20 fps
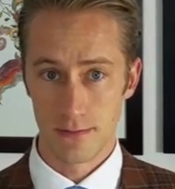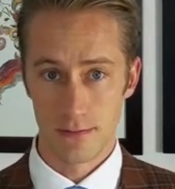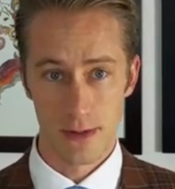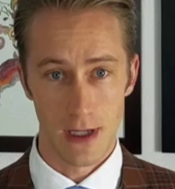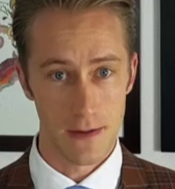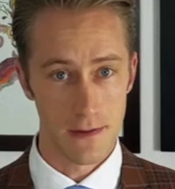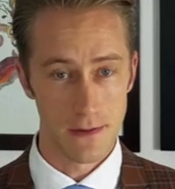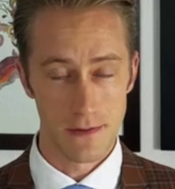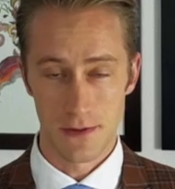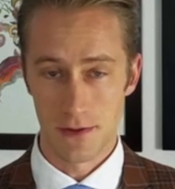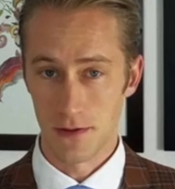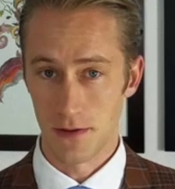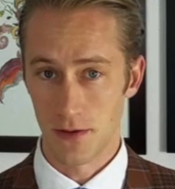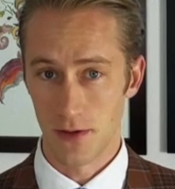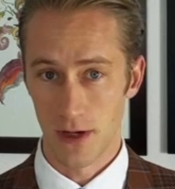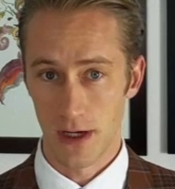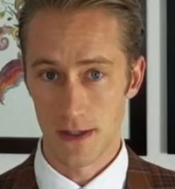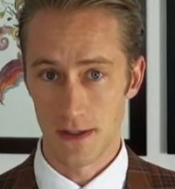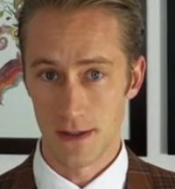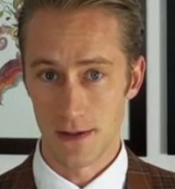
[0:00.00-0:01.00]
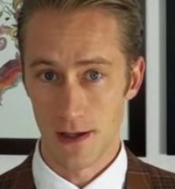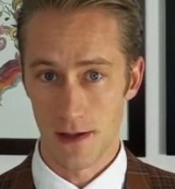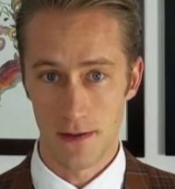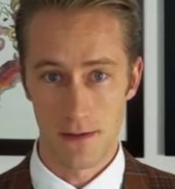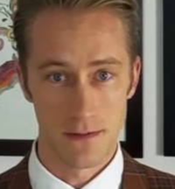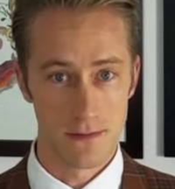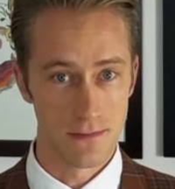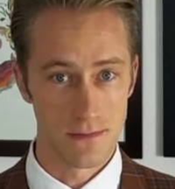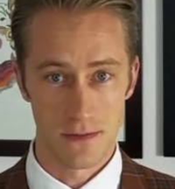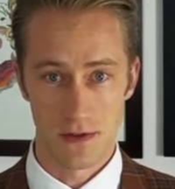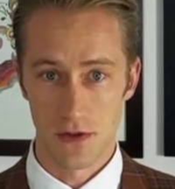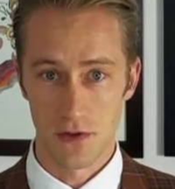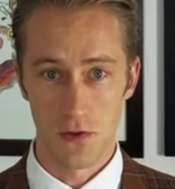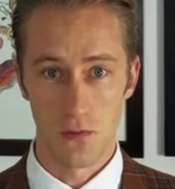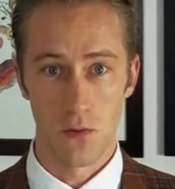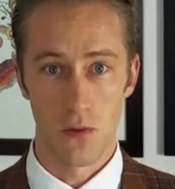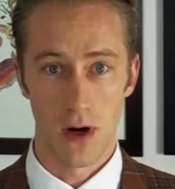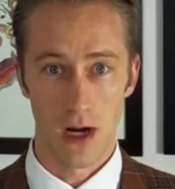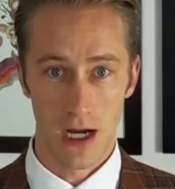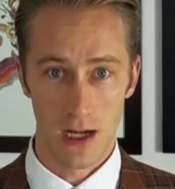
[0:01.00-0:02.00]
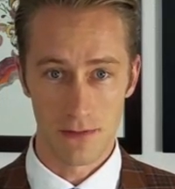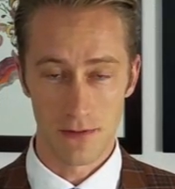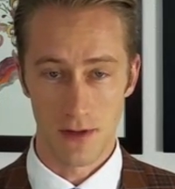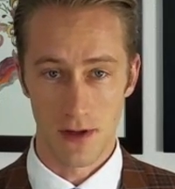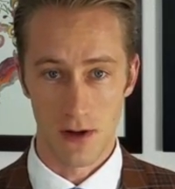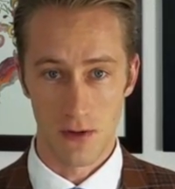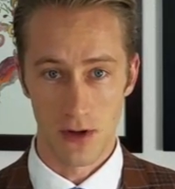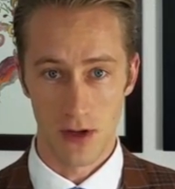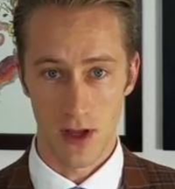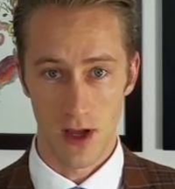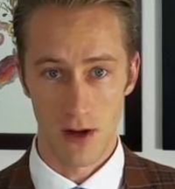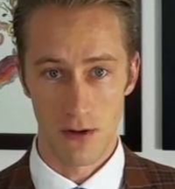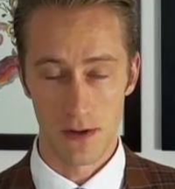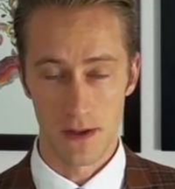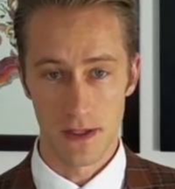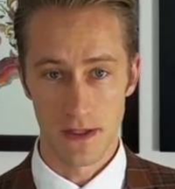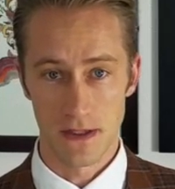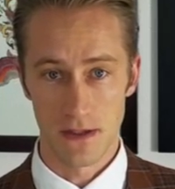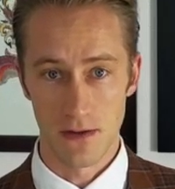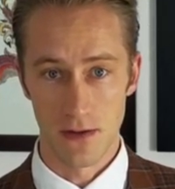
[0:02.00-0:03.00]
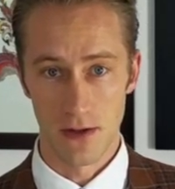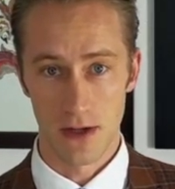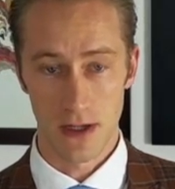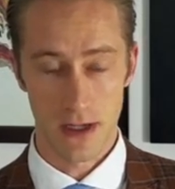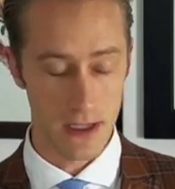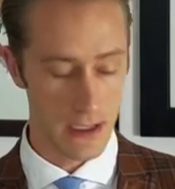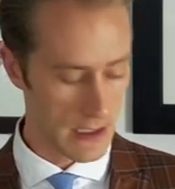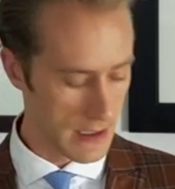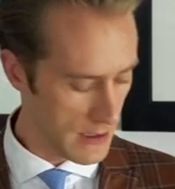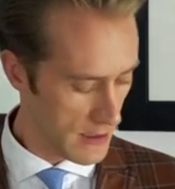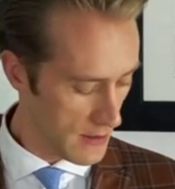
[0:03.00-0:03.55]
nothing too crazy, nothing too wild going on with this look.